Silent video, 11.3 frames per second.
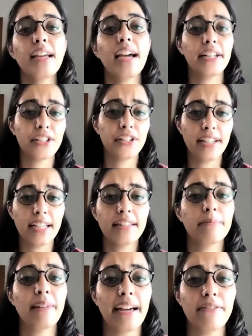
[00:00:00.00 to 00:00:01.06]
And today, the
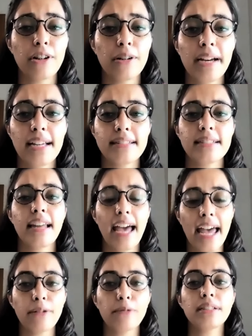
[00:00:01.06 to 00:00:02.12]
platform has an
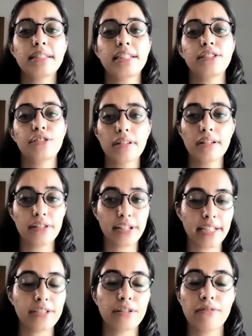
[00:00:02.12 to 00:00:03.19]
annual digital
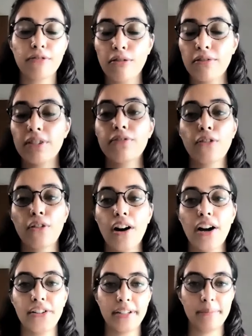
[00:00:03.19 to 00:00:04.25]
reach of over
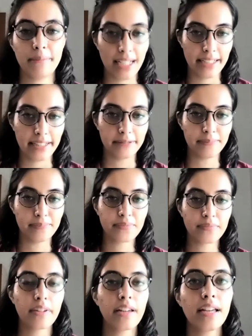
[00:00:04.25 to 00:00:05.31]
400 million.
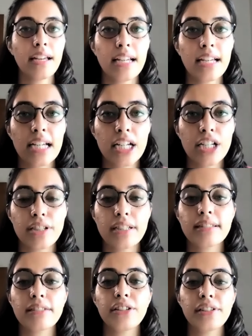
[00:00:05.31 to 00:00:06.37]
She is
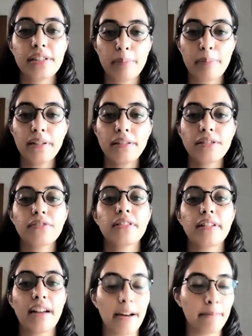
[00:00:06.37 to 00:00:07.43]
the recipient of the
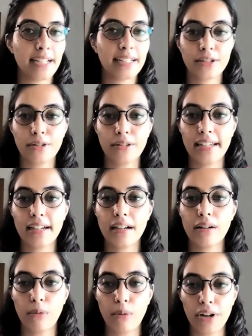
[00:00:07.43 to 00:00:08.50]
Ramnath Goenka
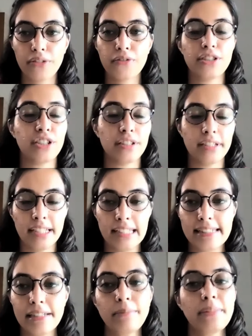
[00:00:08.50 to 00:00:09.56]
Award for
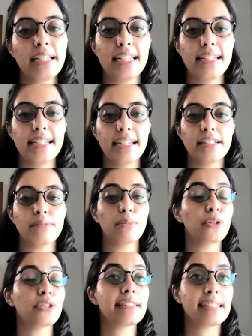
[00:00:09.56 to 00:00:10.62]
Journalism, India's
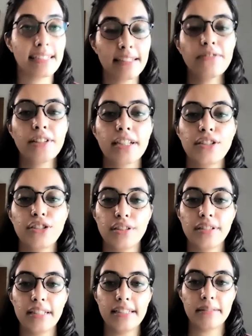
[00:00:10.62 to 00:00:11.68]
most significant
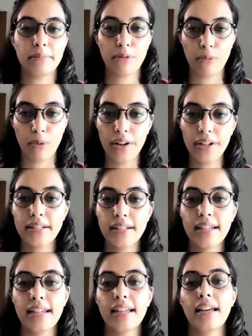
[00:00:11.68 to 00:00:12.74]
journalism award,
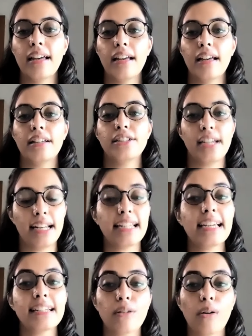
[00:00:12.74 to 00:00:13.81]

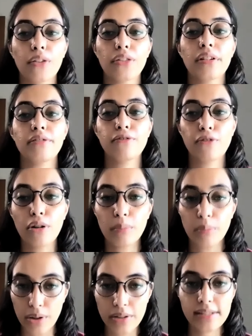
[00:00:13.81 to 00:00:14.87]
Shaili has authored four
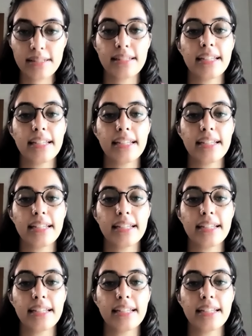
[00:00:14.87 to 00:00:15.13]
books,